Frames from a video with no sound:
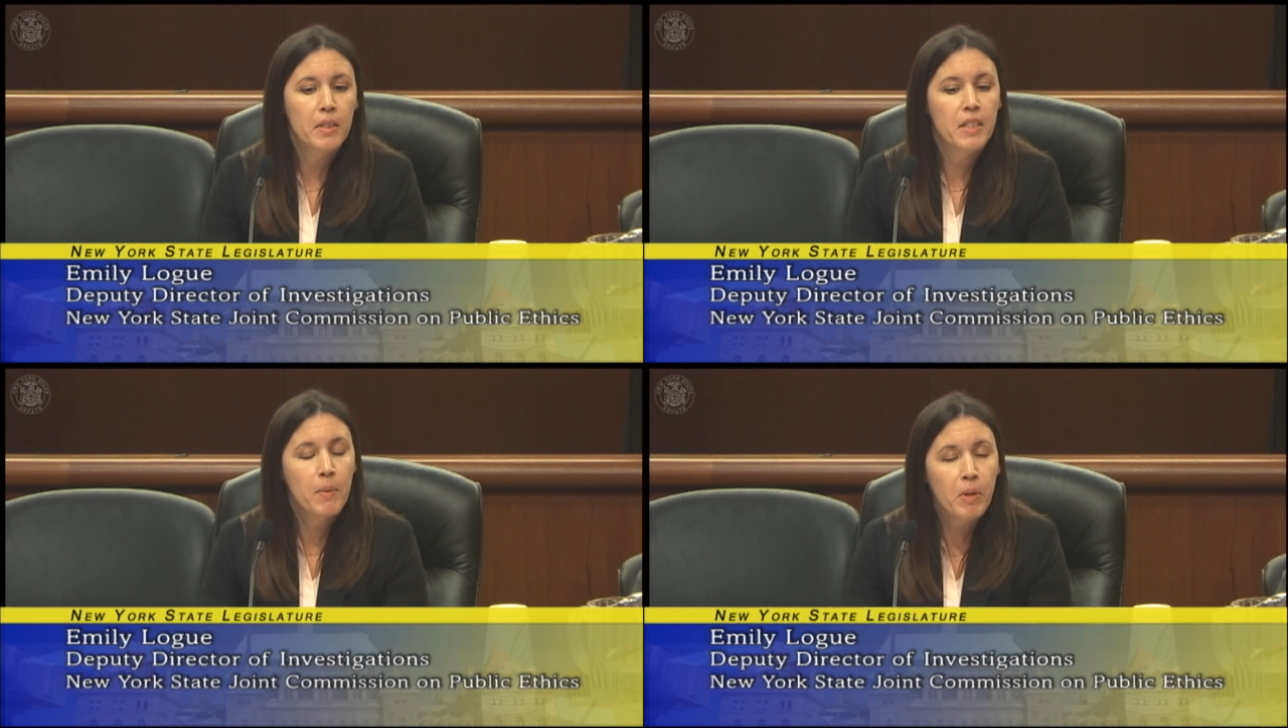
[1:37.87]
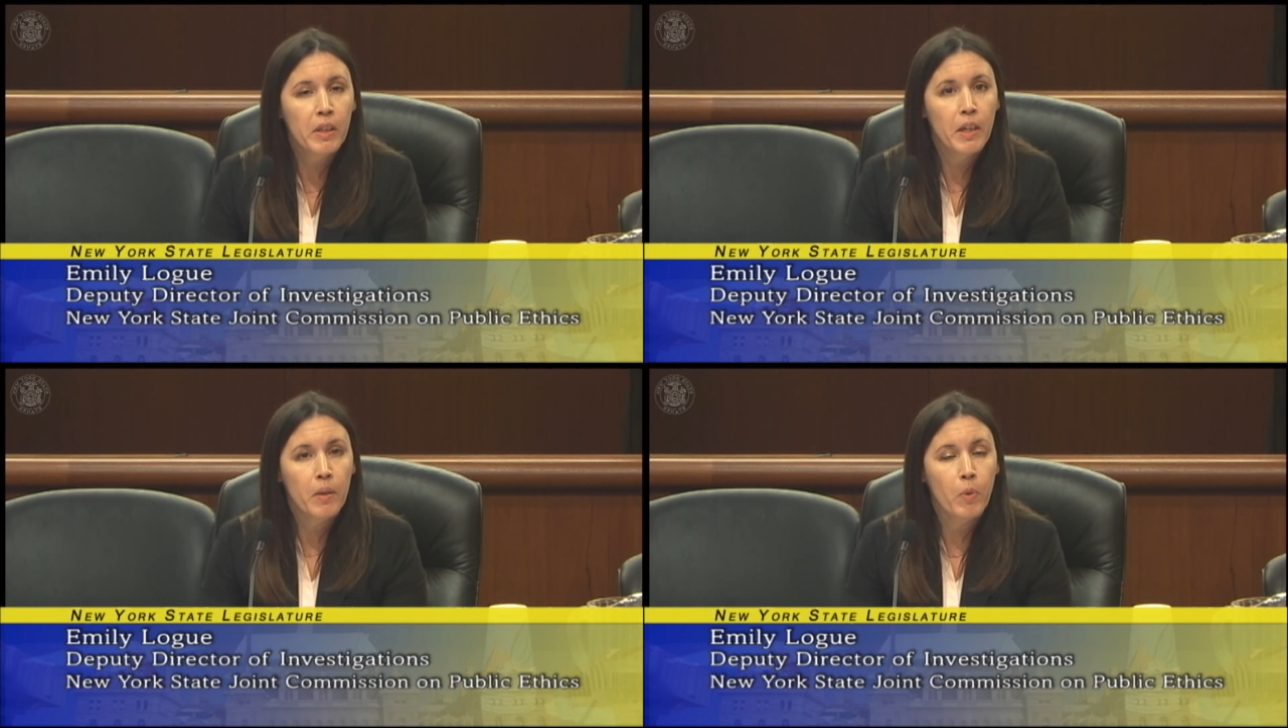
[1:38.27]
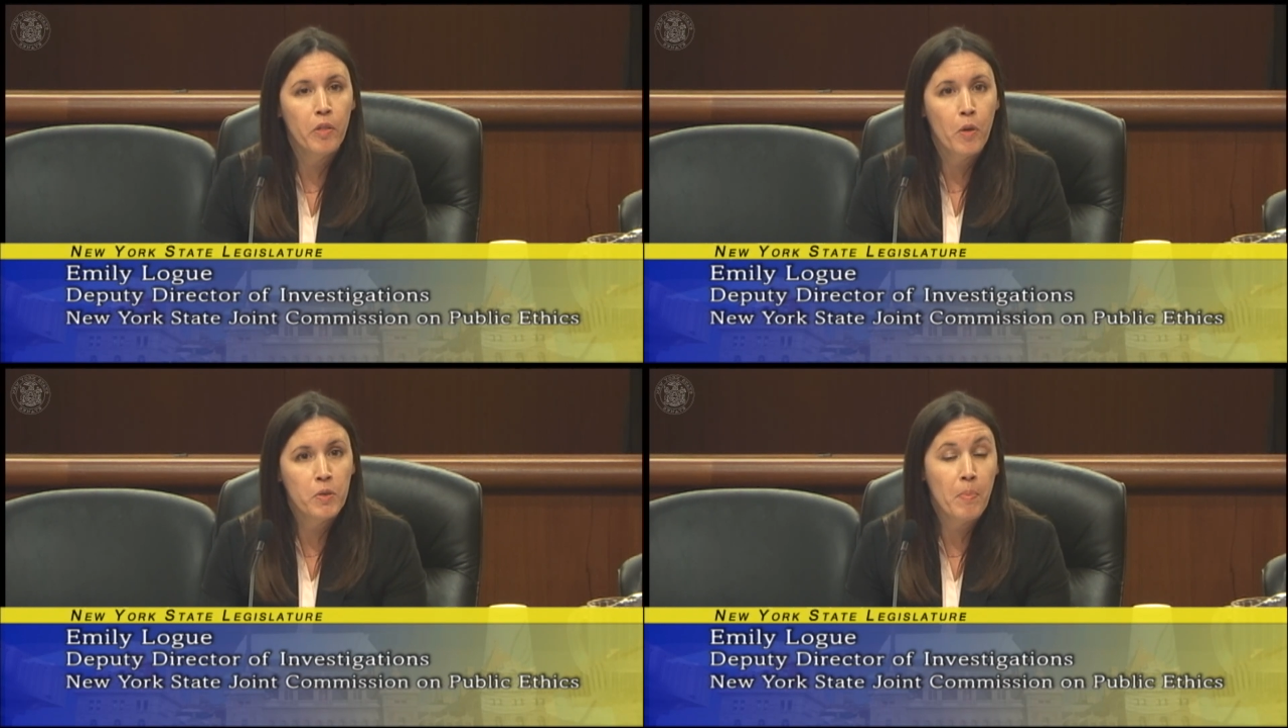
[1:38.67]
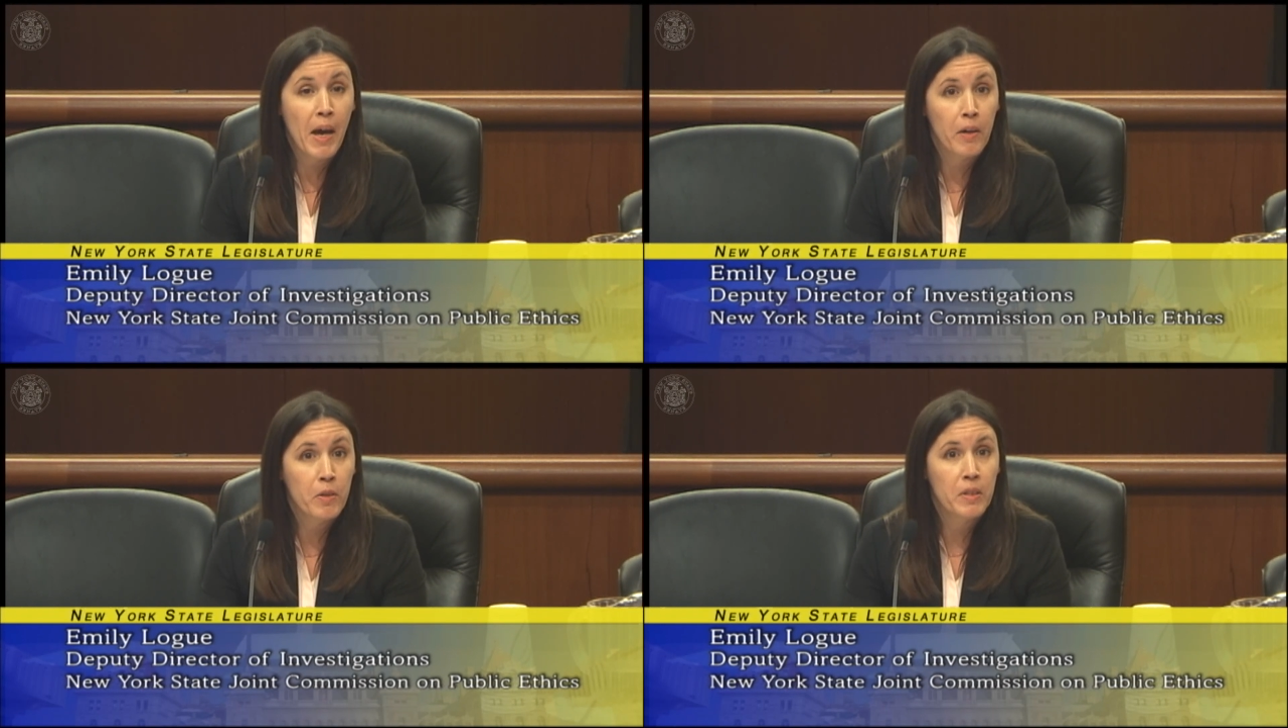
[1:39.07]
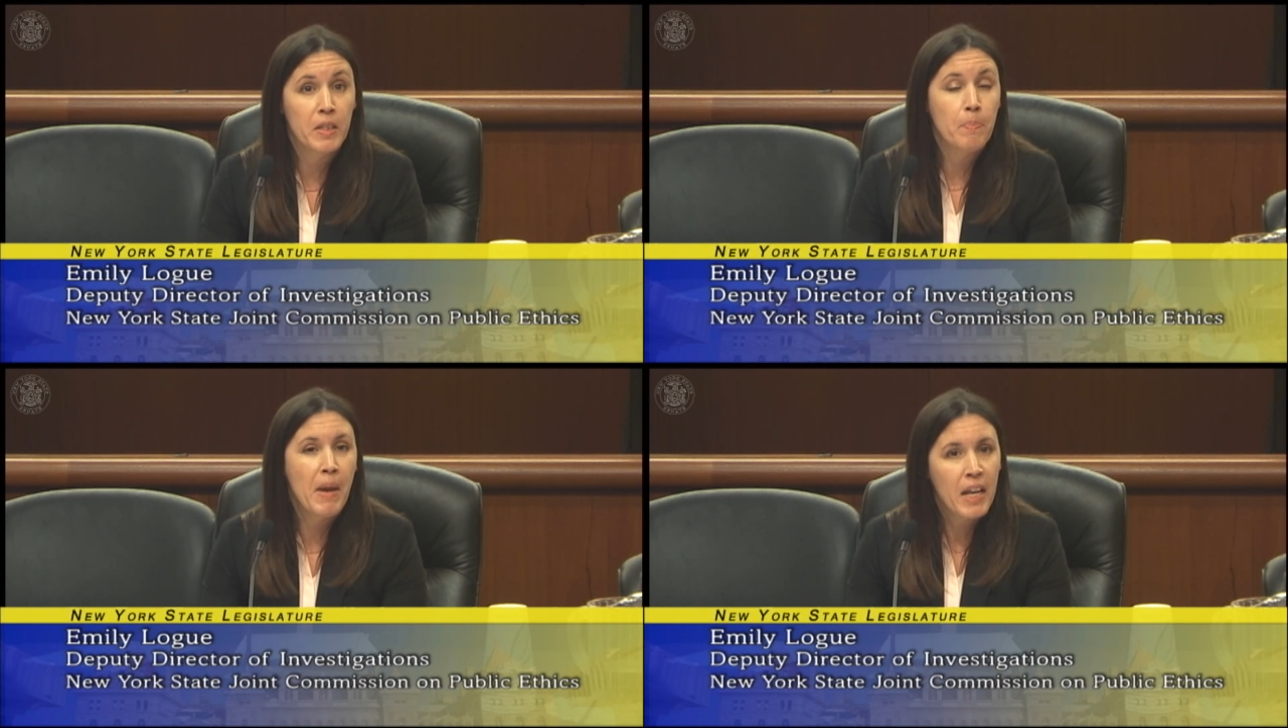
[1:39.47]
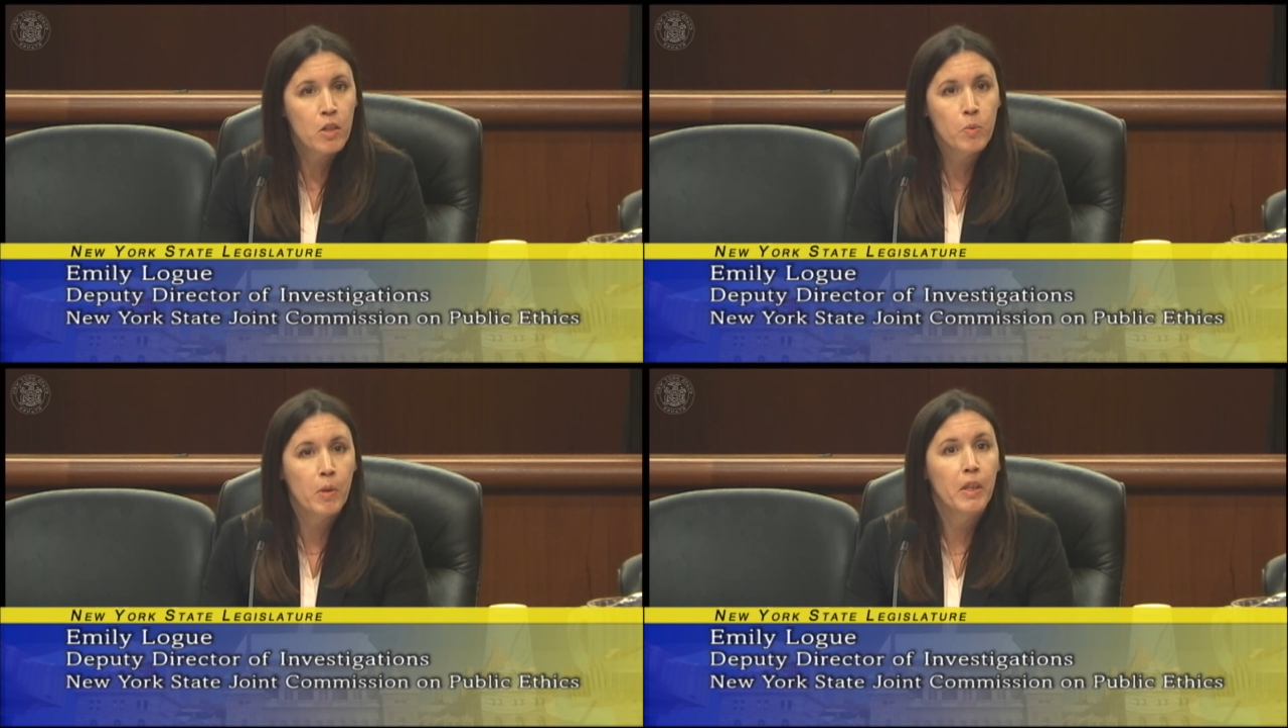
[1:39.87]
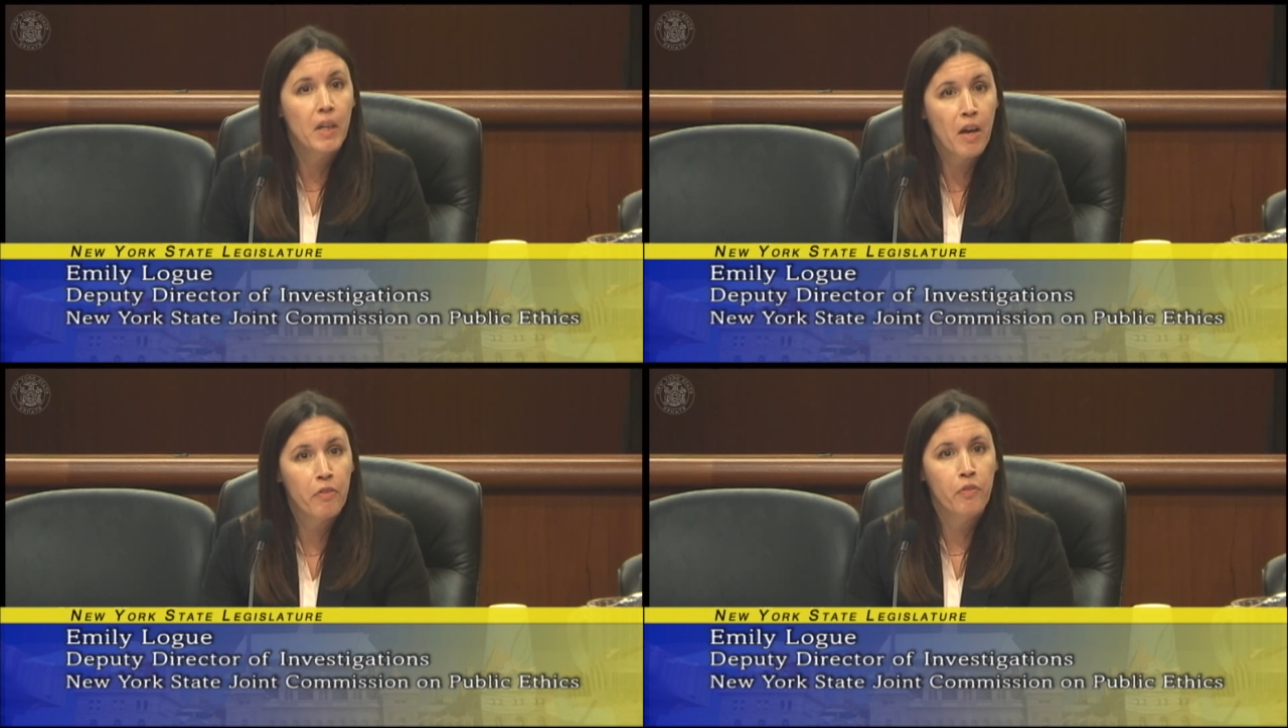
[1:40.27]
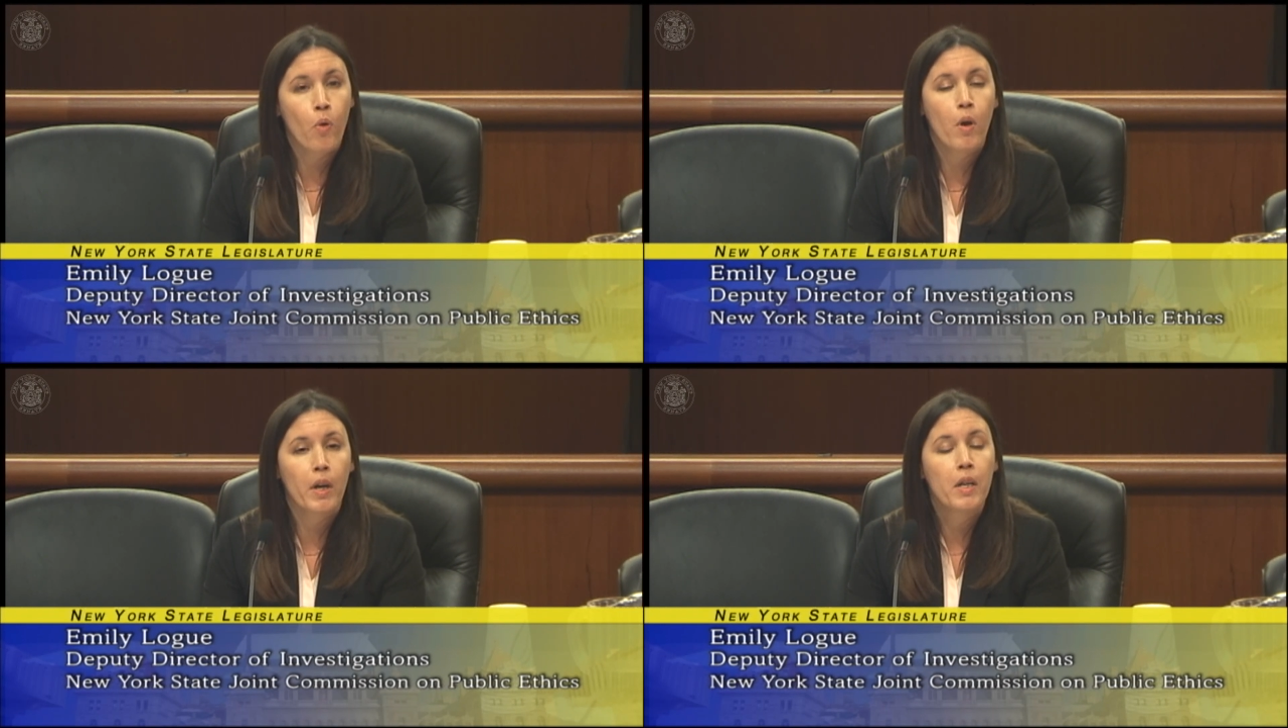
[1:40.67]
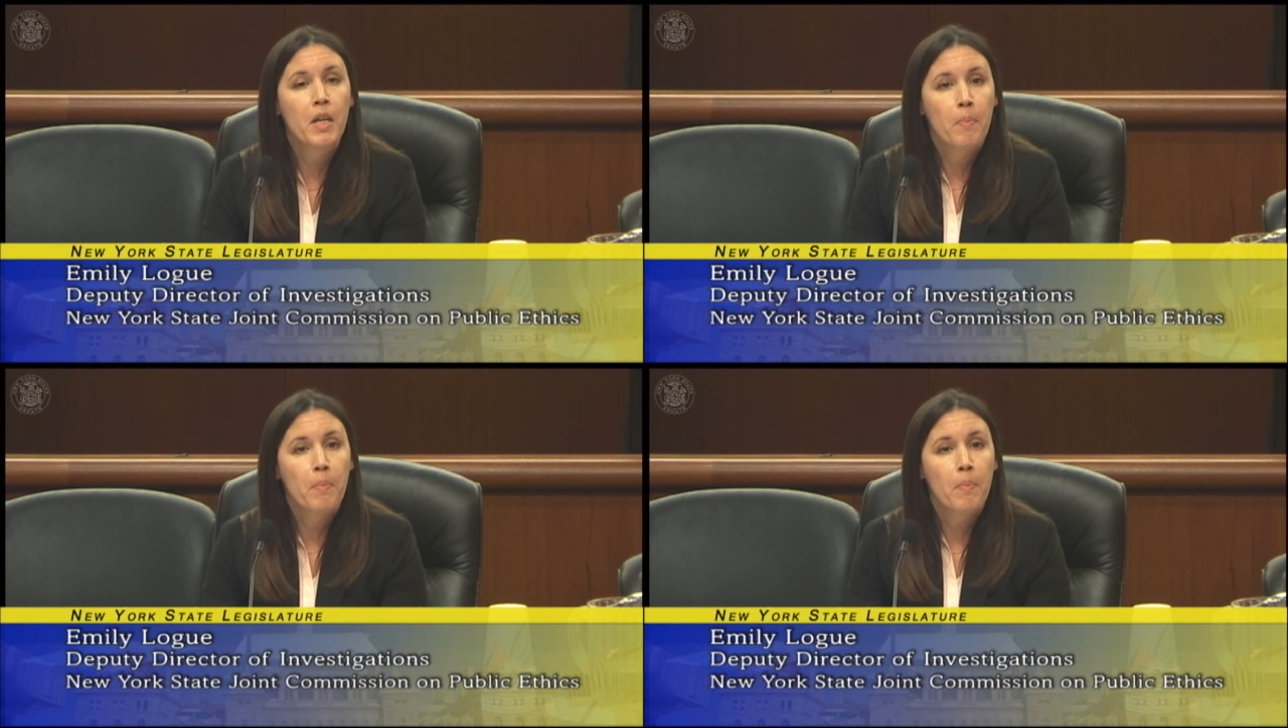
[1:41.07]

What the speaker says: typically with those matters, it's manageable enough for